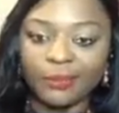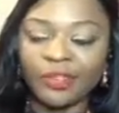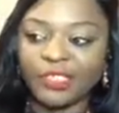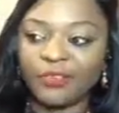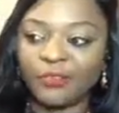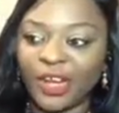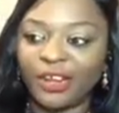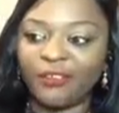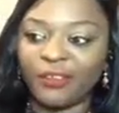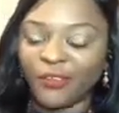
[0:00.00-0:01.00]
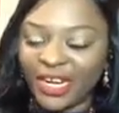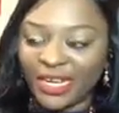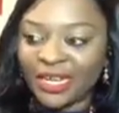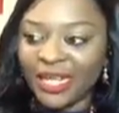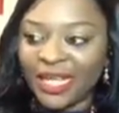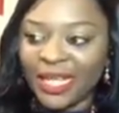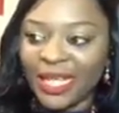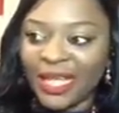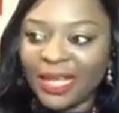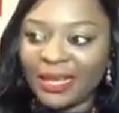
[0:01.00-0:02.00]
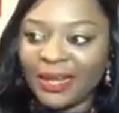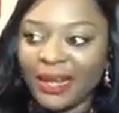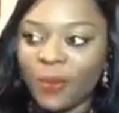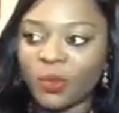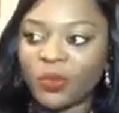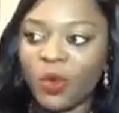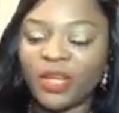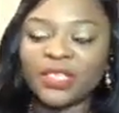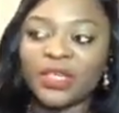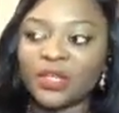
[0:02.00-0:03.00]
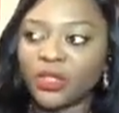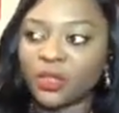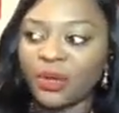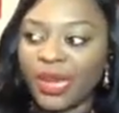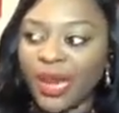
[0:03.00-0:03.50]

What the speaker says: She's a friend of a friend, and I was watching her story.